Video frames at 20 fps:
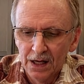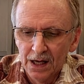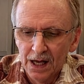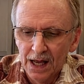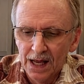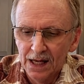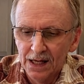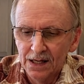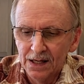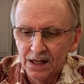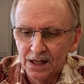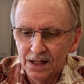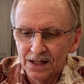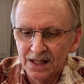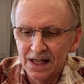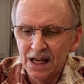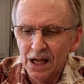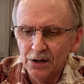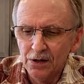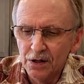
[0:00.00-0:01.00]
And uh,
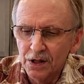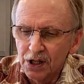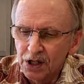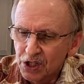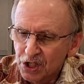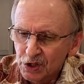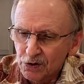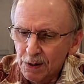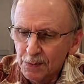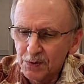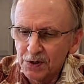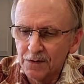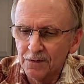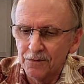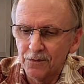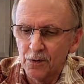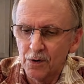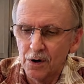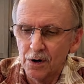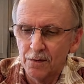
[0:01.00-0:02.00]
see under the description
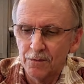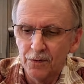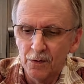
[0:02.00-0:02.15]
for,